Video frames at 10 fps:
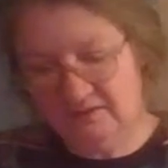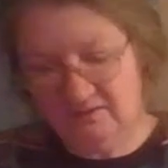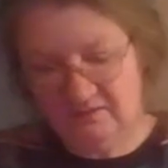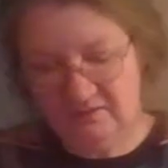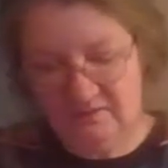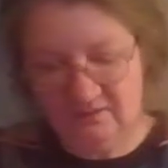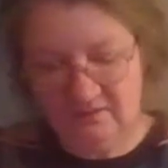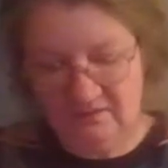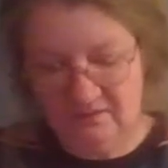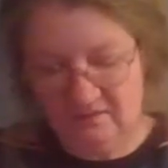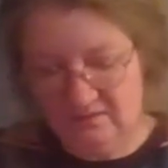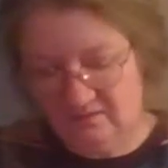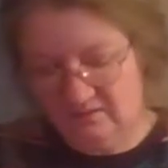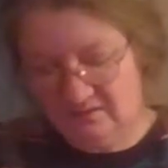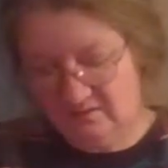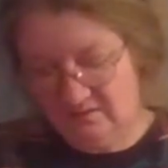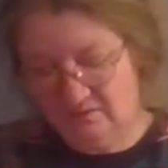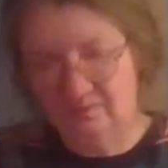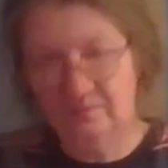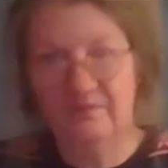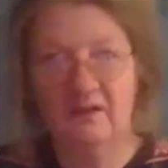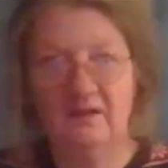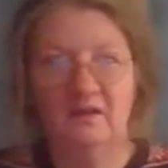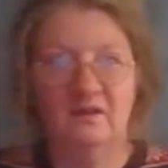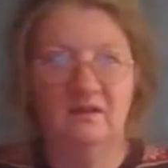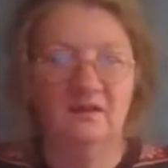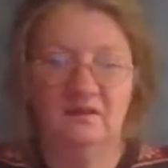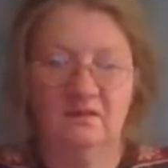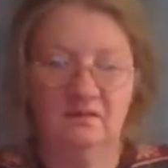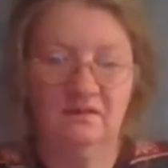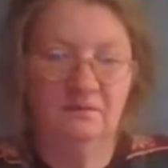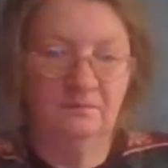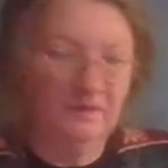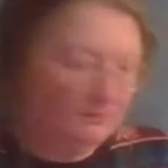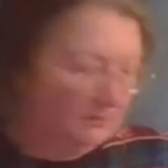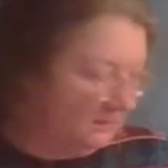things there, so I can keep that one